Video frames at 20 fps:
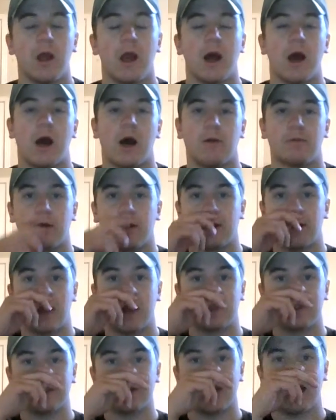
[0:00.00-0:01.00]
um, and
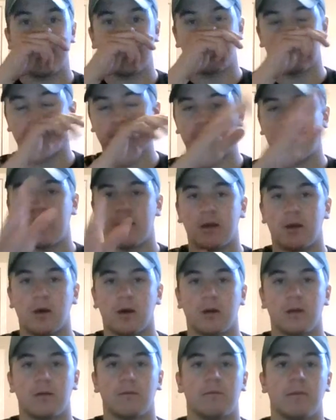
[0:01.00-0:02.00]
not just had men
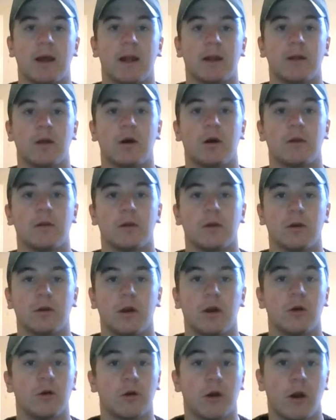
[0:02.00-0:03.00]
on men on
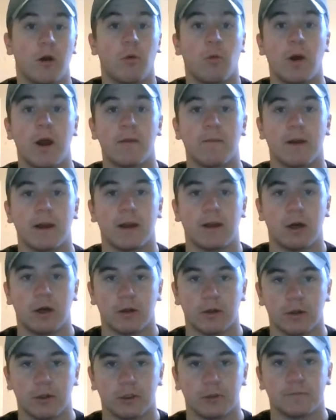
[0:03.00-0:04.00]
their or a white man on
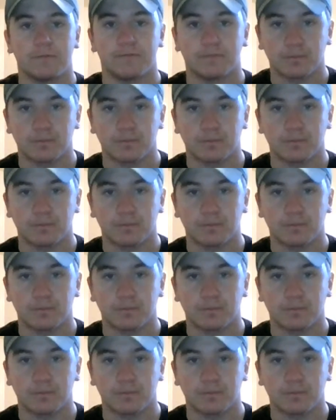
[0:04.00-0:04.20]
their